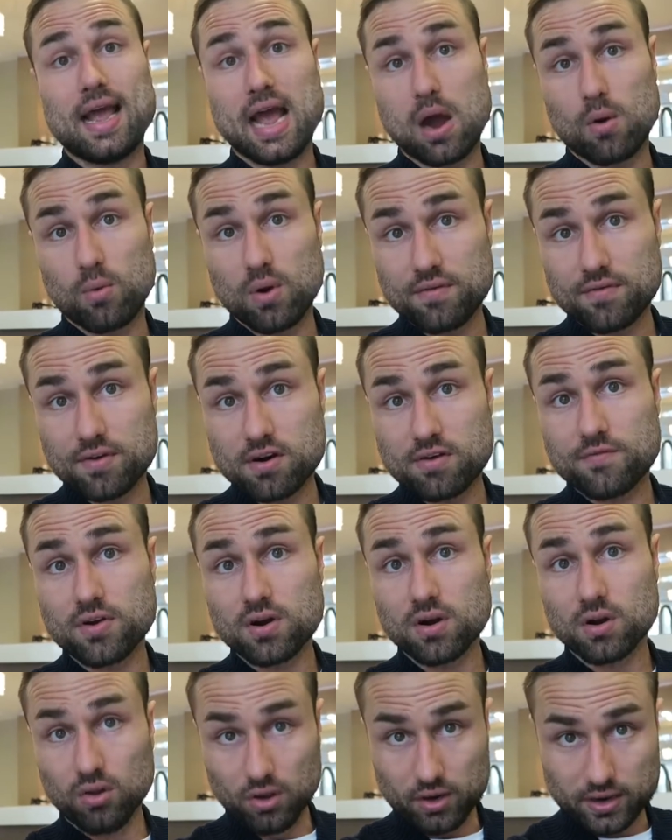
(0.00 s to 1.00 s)
However, if
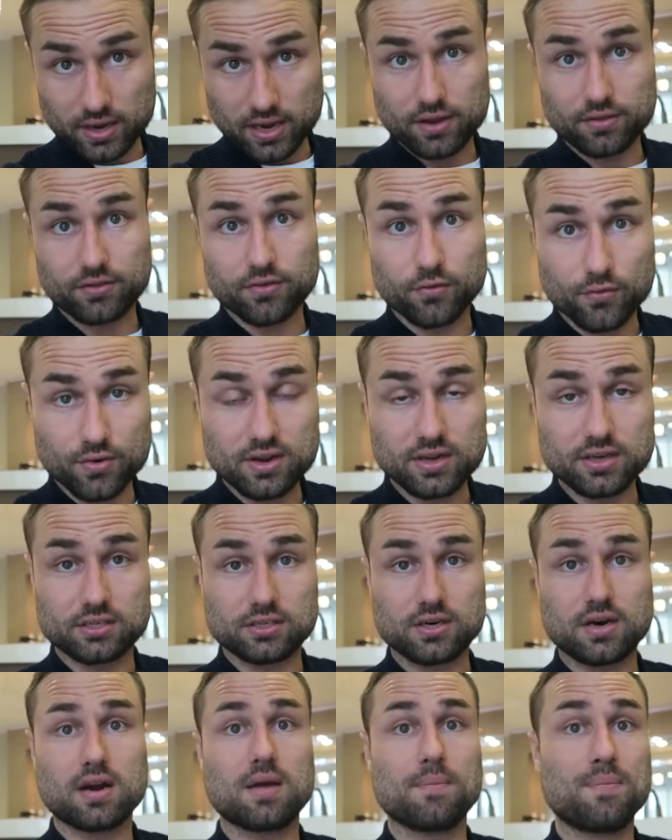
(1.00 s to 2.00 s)
you're looking to really
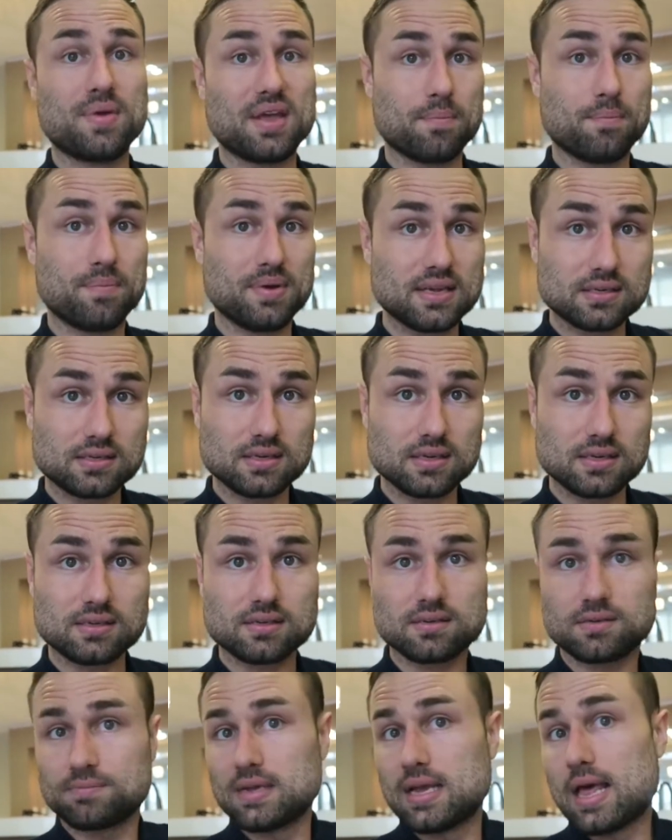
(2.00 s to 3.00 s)
start a big
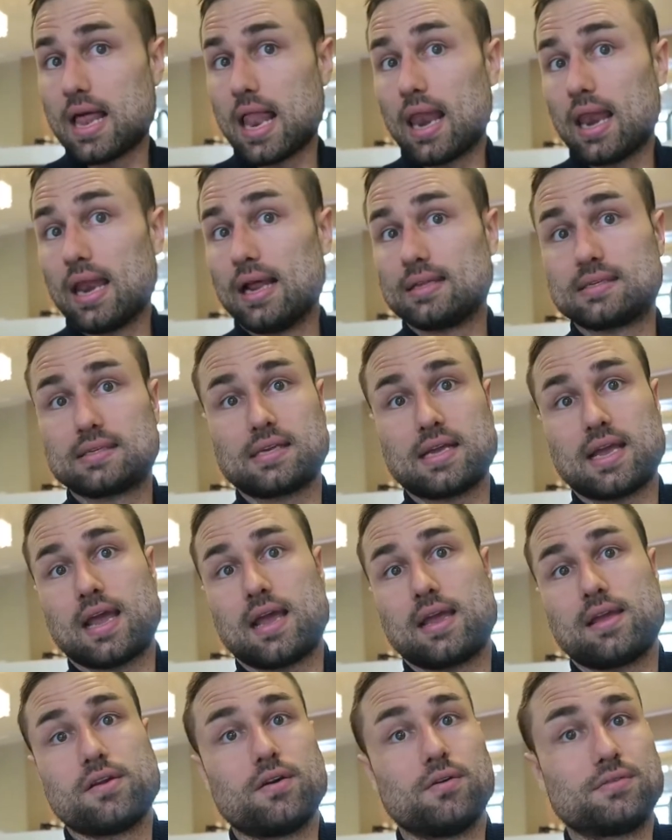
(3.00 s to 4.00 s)
business, let's
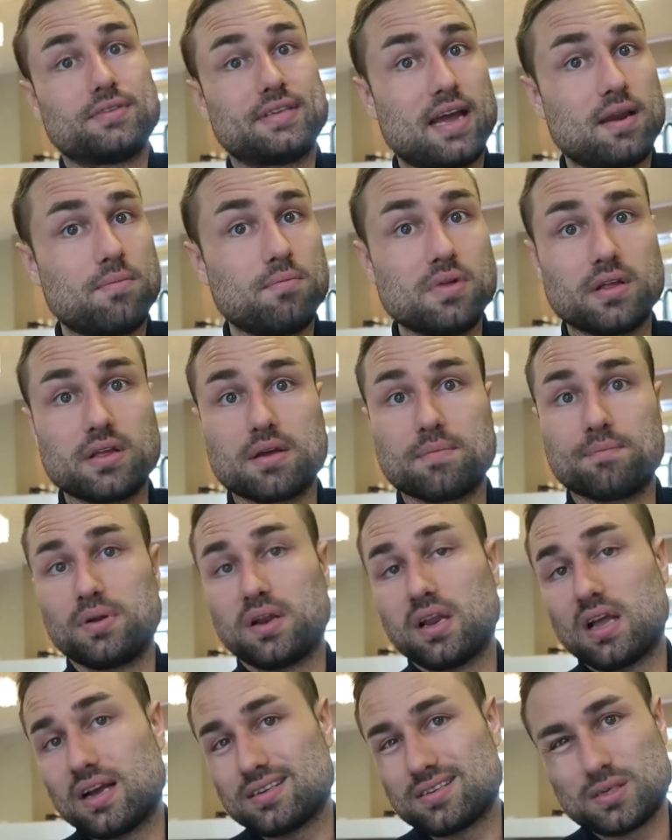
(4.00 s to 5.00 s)
say, you know, 10 million
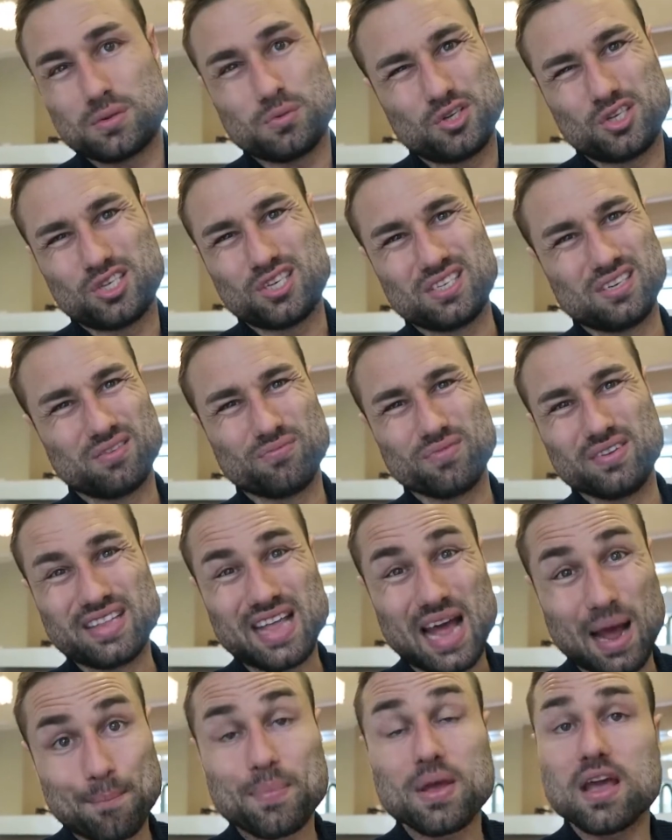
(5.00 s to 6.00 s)
plus, which isn't really
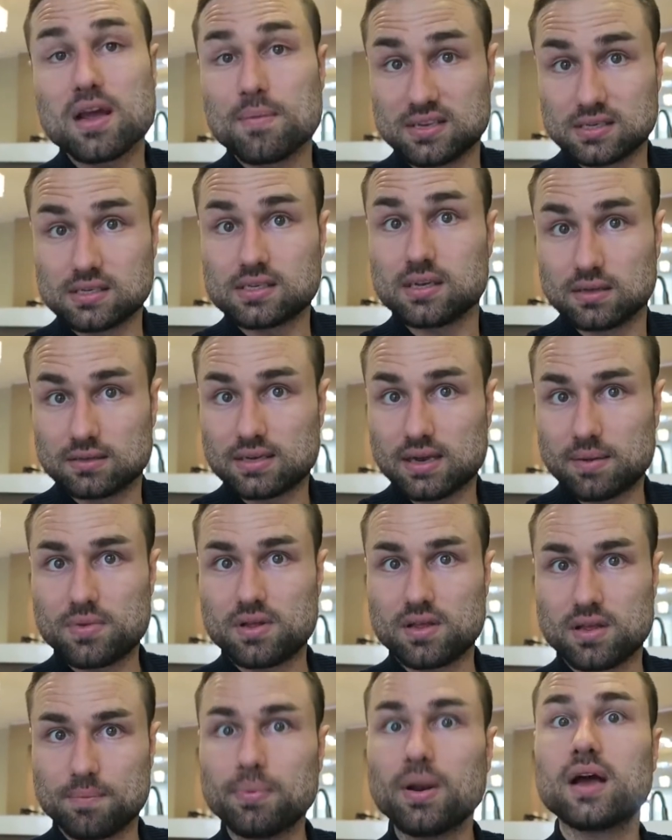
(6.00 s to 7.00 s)
that big, but still 10
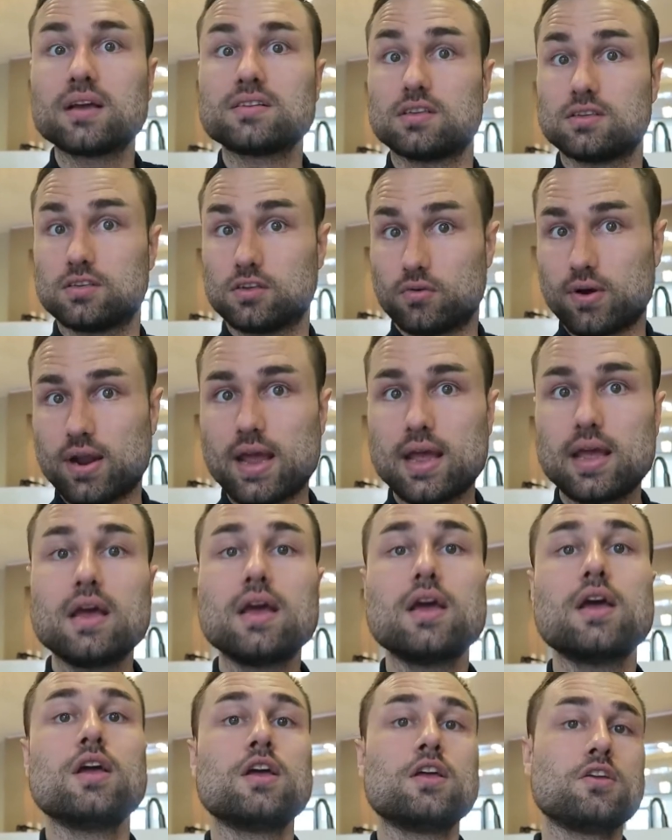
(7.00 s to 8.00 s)
million plus is
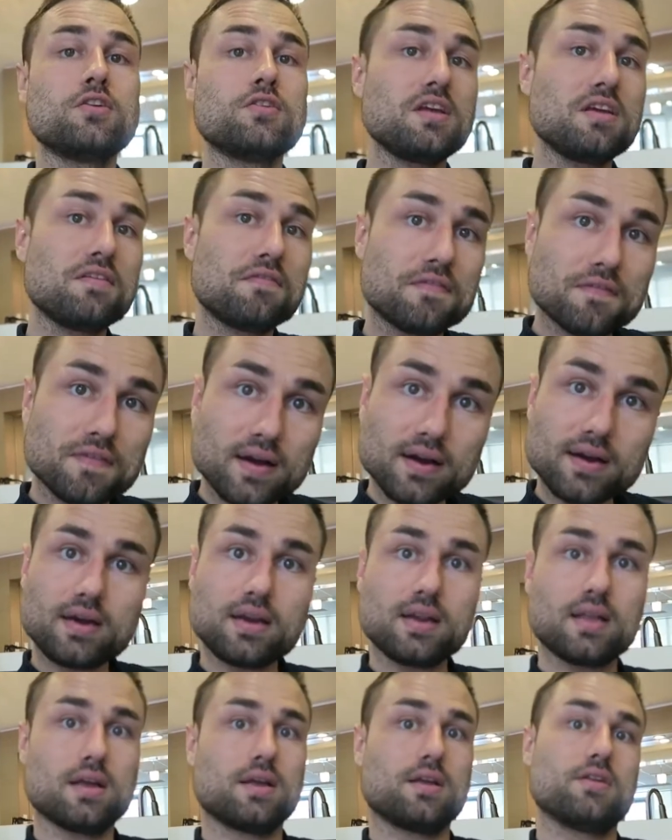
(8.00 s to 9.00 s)
great. You need
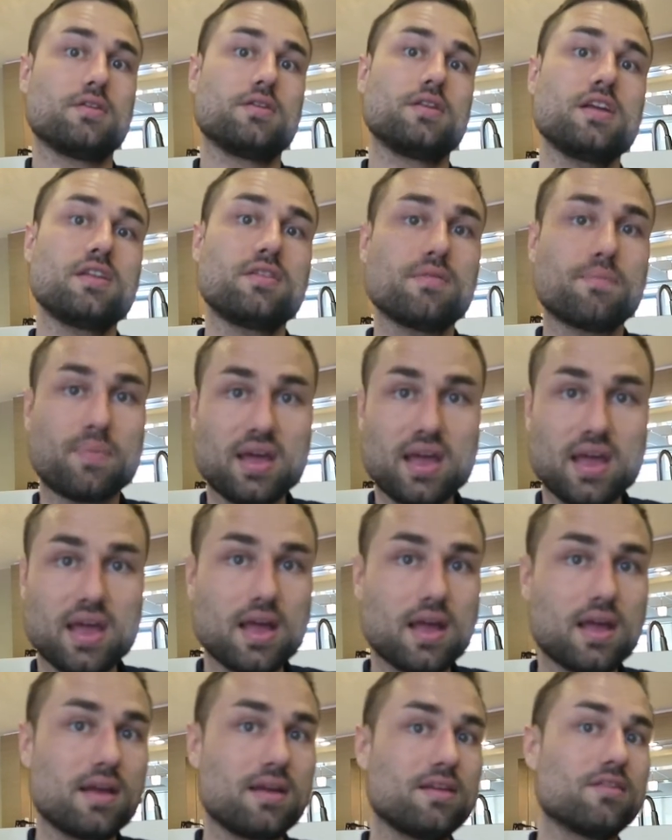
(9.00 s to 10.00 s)
funding, you need to
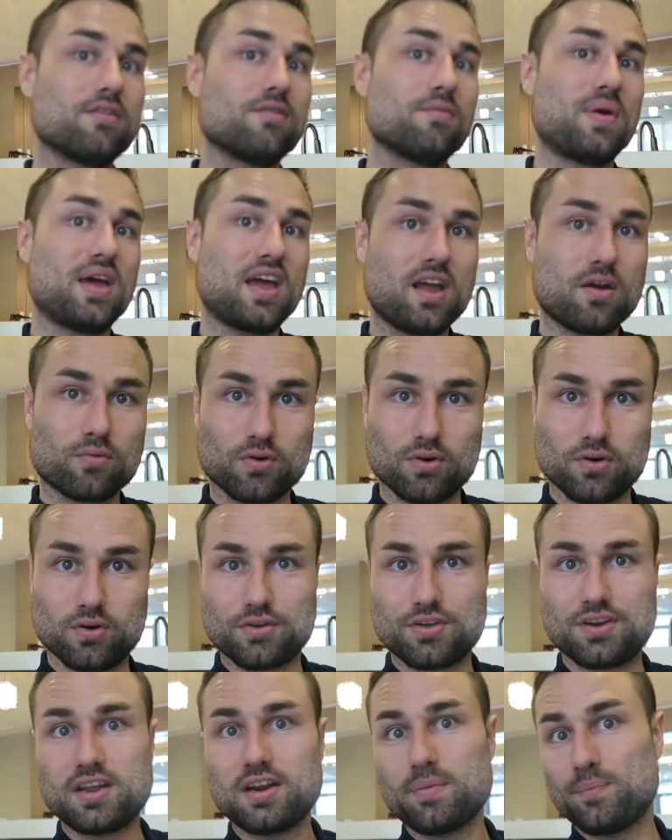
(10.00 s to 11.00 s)
pay, you know,
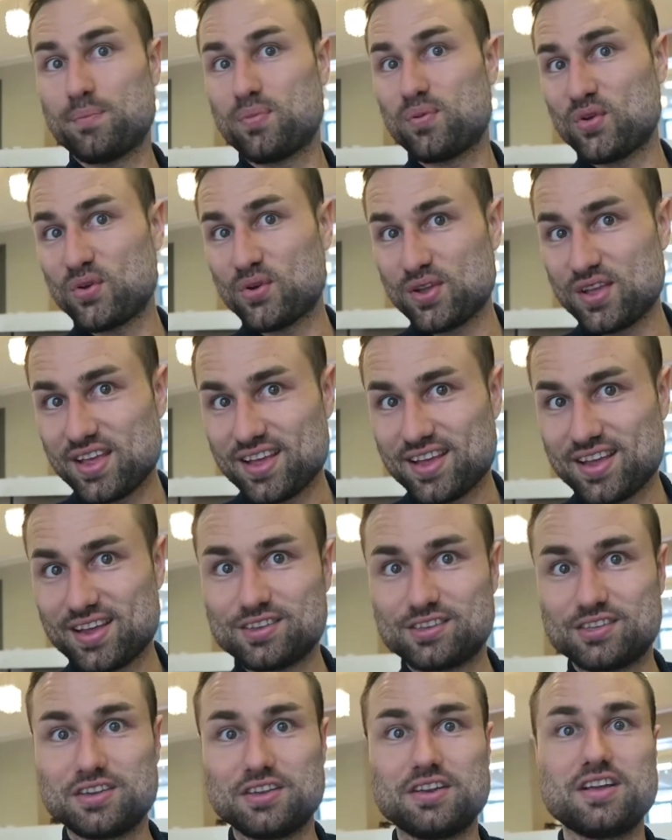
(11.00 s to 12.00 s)
payroll, you need
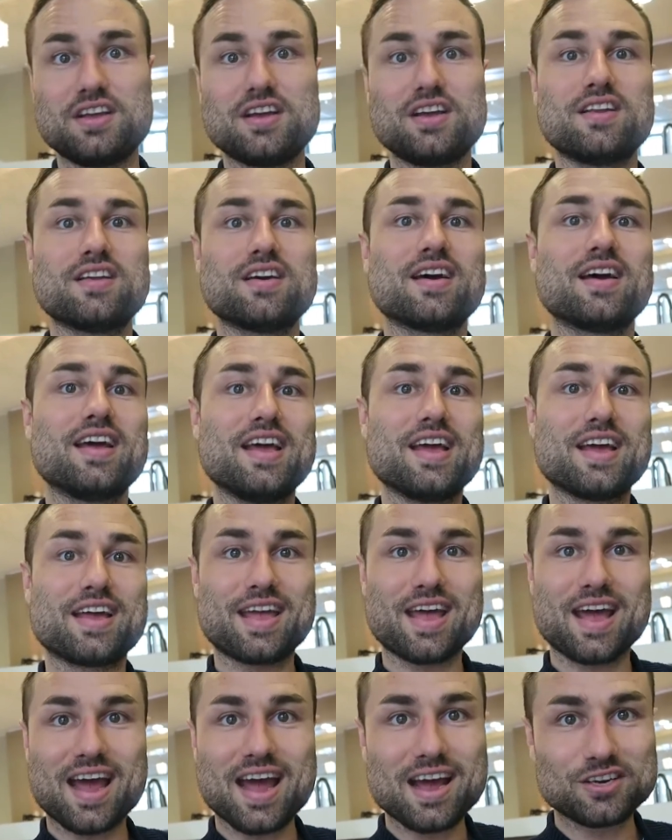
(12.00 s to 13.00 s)
employees, you need
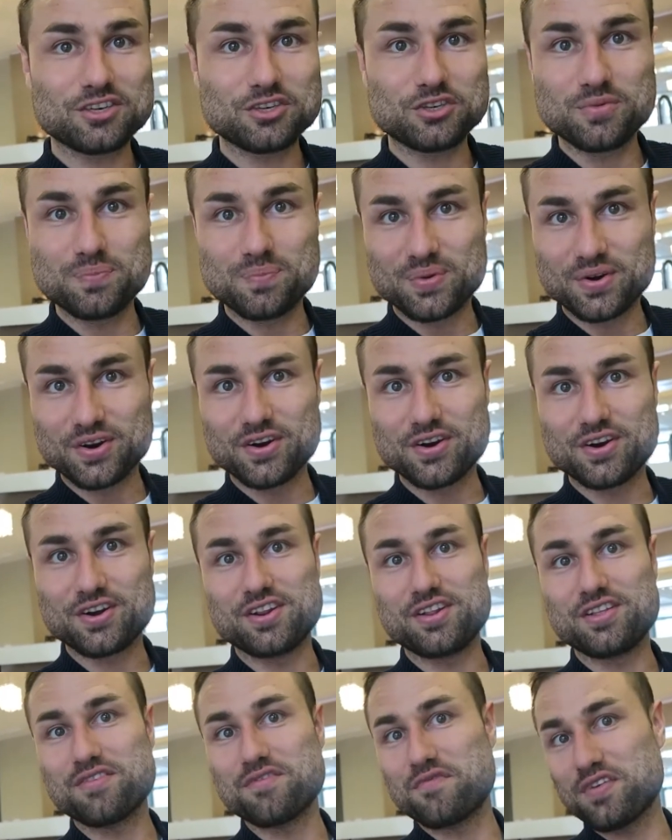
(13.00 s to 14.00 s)
cash to burn,
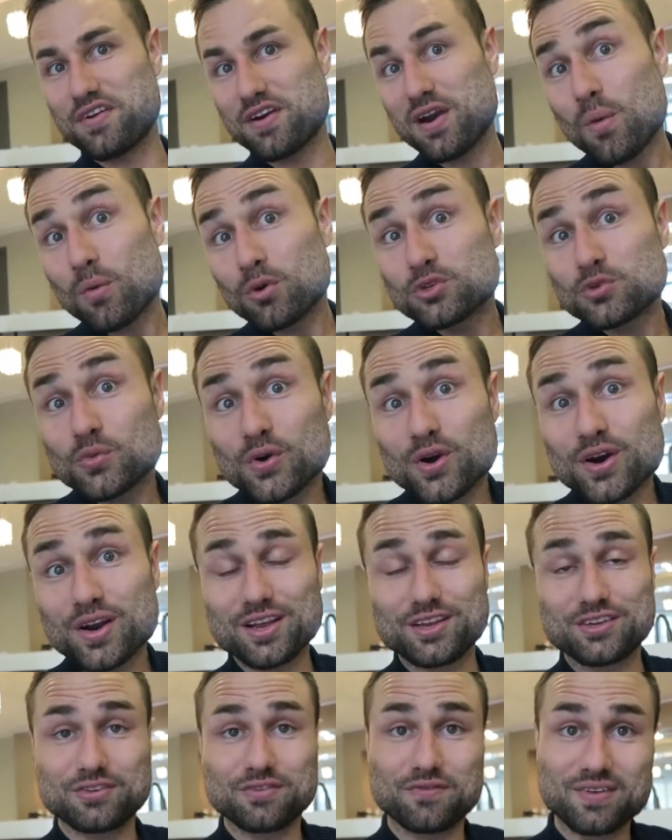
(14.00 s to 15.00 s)
you need to figure out what's
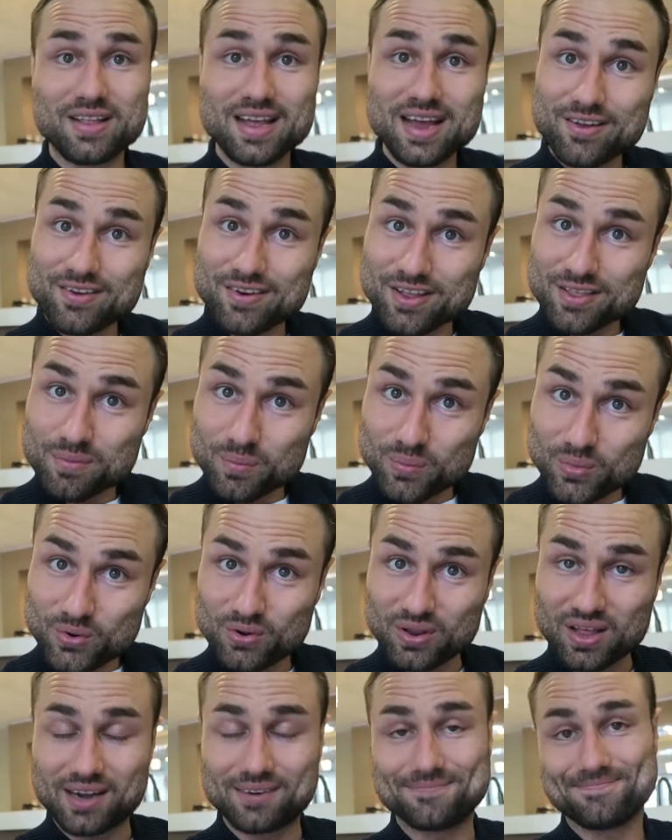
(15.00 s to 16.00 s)
working. So for that, you need the
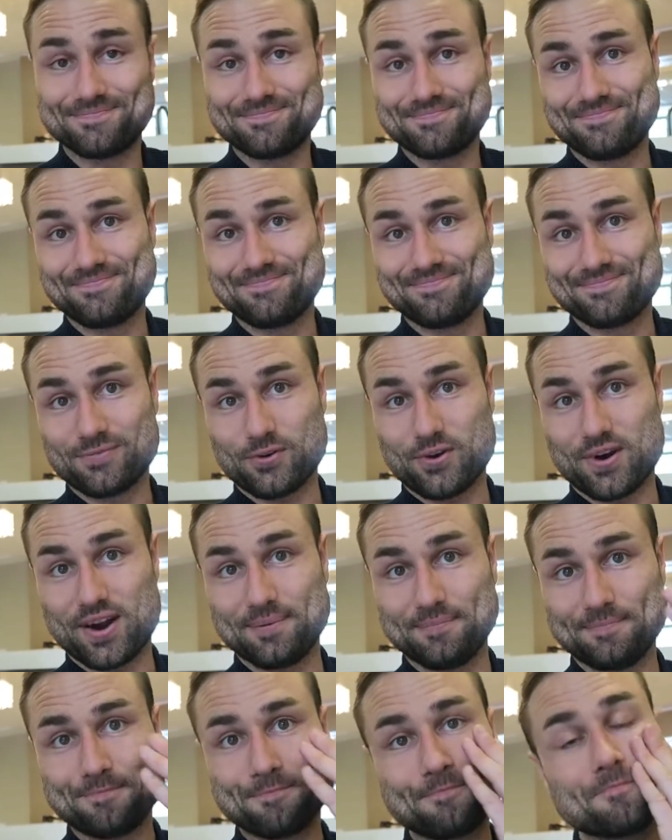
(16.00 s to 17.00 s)
moolah,
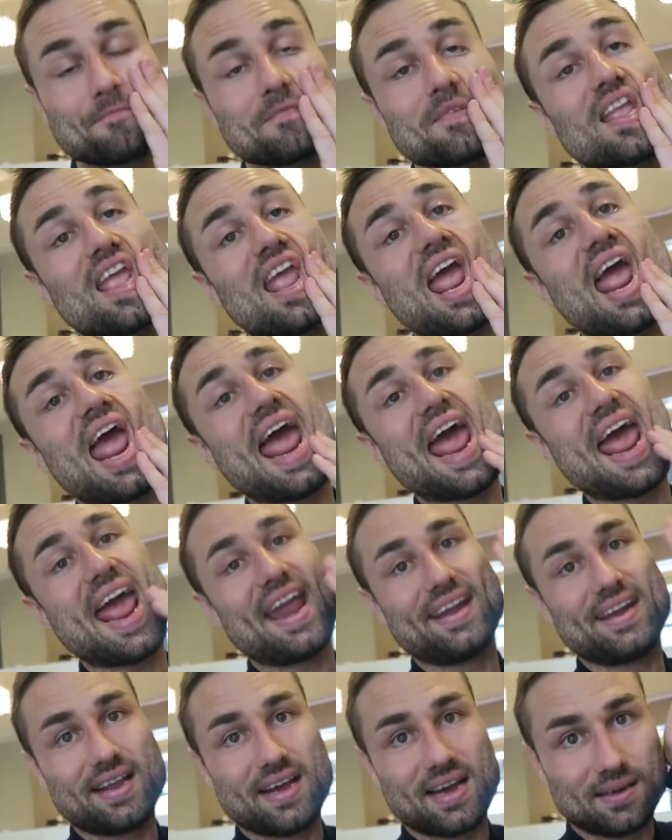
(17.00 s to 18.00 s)
right?
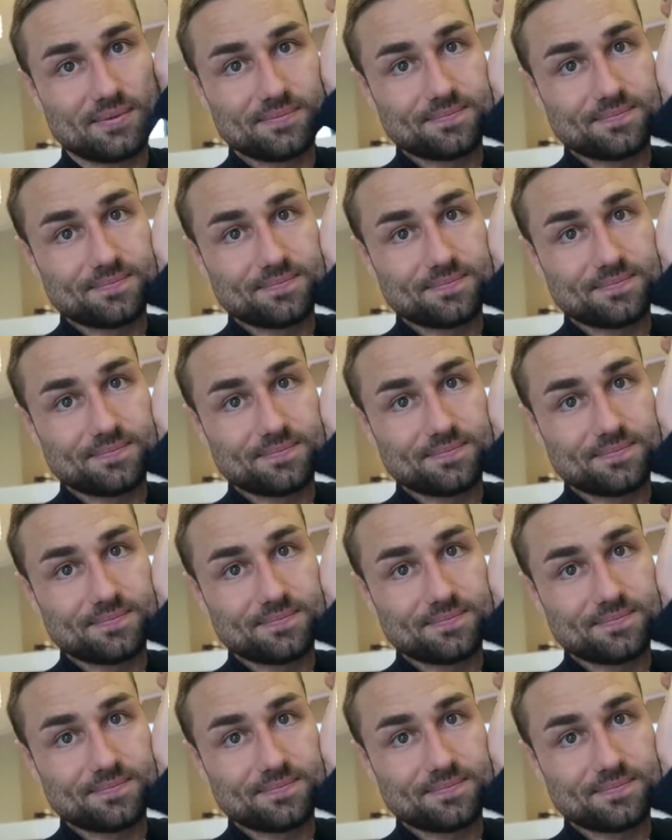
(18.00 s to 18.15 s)
And